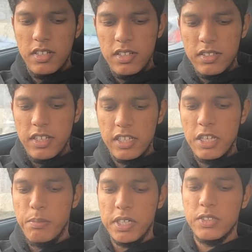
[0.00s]
the
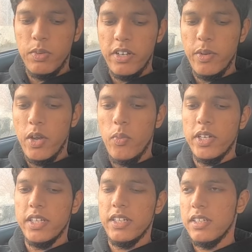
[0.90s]
gearbox is right where I want
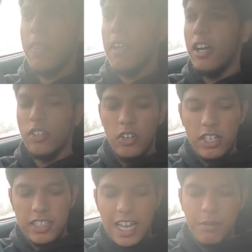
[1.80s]
it. I don't
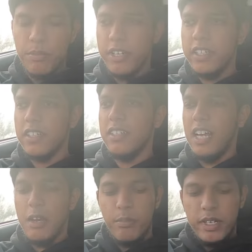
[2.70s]
like the handbrake. The
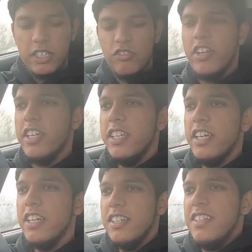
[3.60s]
handbrake is right
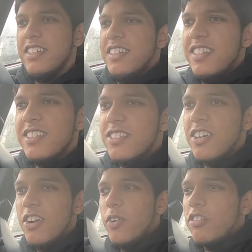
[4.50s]
here,
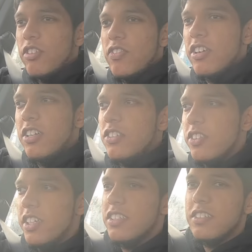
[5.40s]
so when I drift I gotta do
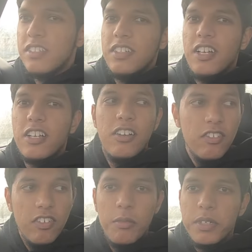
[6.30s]
this, like
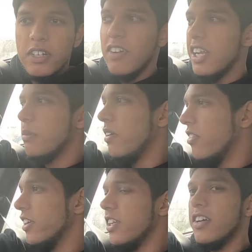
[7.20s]
I'm in a roundabout
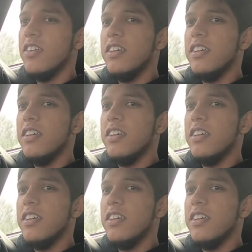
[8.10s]
right now.